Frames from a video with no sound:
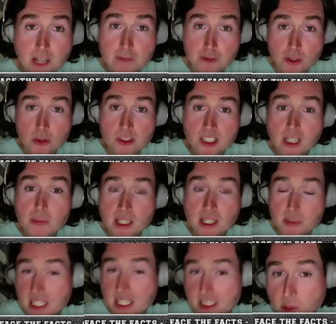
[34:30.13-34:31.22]
five rows up at
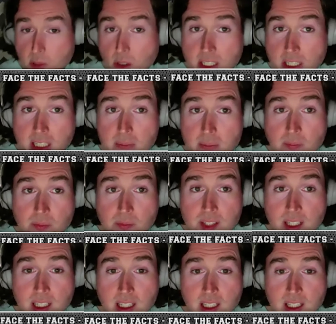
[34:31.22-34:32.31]
a basketball game.
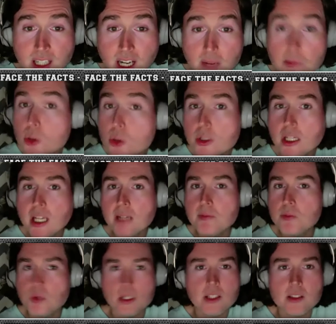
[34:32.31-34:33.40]
Um, who
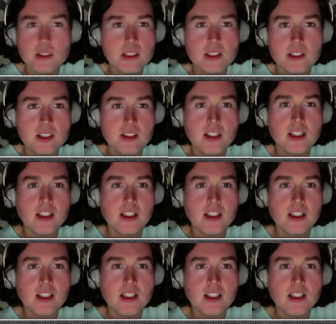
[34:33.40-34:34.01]
and what do you? Even, I,